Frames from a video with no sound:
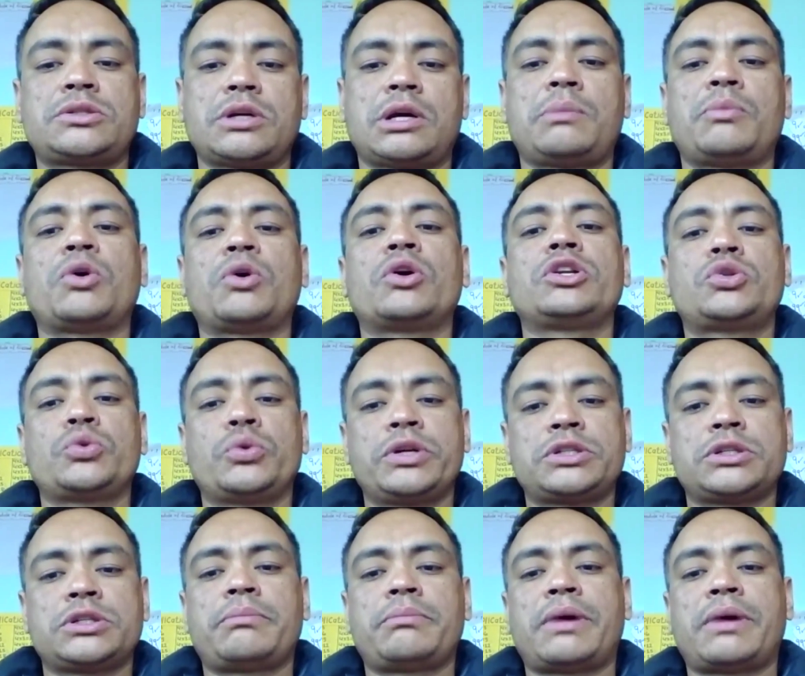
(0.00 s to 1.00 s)
among
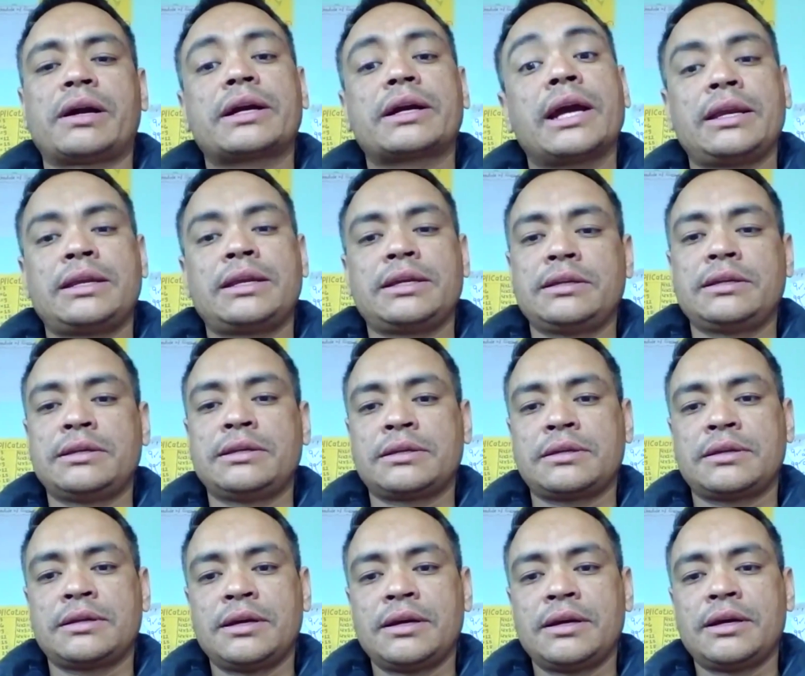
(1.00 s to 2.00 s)
tourism market in
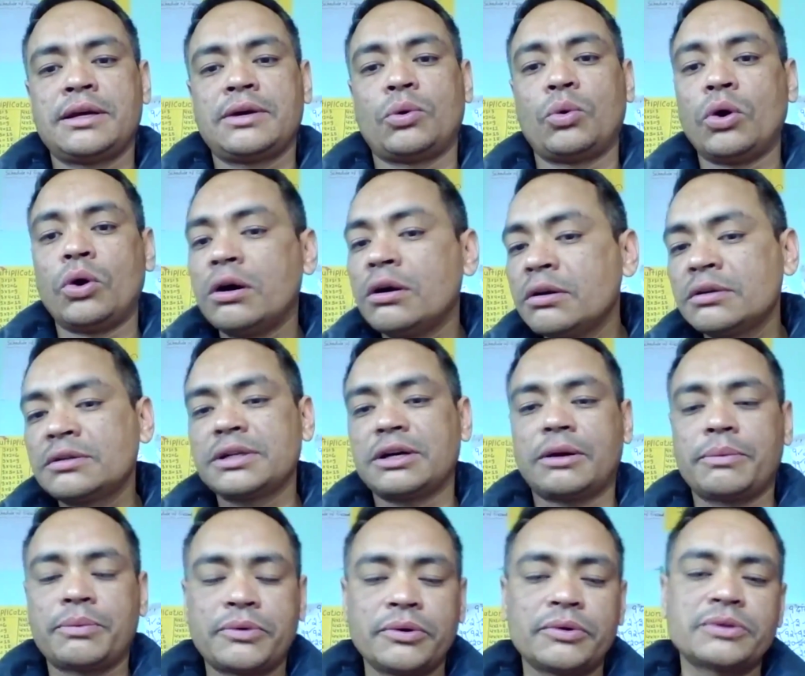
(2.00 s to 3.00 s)
world,
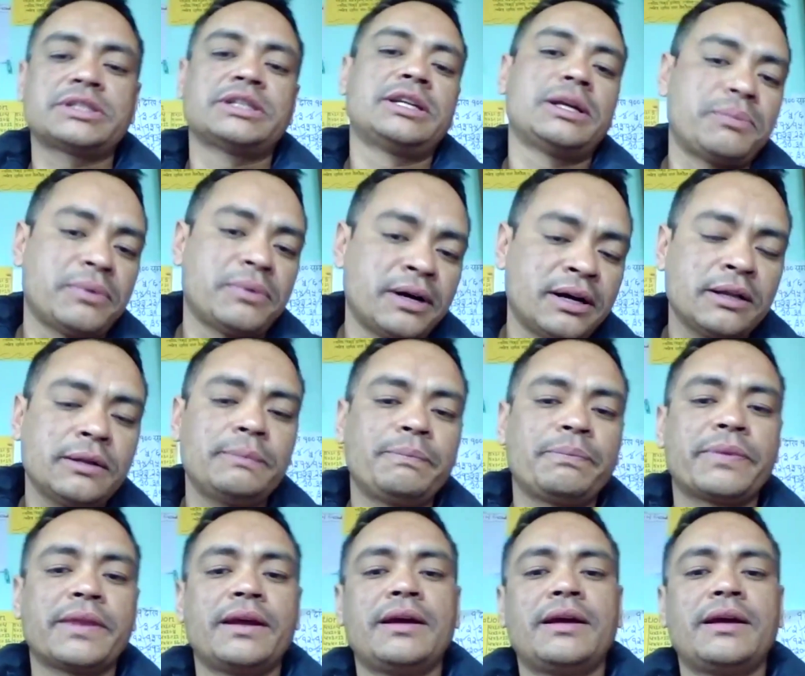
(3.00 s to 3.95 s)
of course, in Nepal.